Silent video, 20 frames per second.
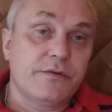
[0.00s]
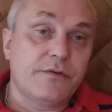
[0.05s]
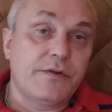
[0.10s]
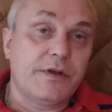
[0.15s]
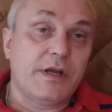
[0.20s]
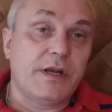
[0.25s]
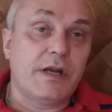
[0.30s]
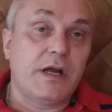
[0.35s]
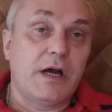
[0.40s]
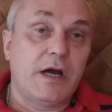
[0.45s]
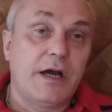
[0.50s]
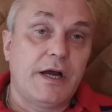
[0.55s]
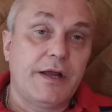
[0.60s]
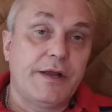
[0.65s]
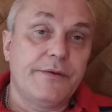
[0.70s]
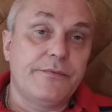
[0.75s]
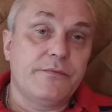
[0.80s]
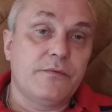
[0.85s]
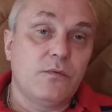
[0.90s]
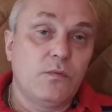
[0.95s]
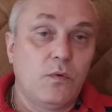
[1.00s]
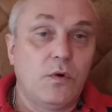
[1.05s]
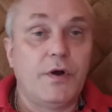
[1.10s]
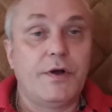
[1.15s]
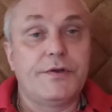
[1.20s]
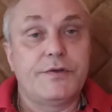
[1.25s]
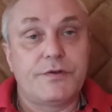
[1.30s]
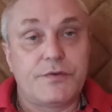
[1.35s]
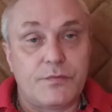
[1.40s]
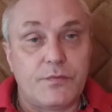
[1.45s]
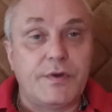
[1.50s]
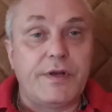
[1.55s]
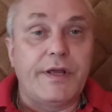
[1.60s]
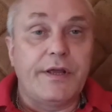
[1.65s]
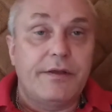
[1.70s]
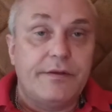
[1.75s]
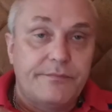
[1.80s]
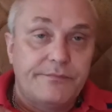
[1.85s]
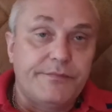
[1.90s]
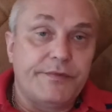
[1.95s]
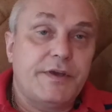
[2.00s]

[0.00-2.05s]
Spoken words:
than I was when I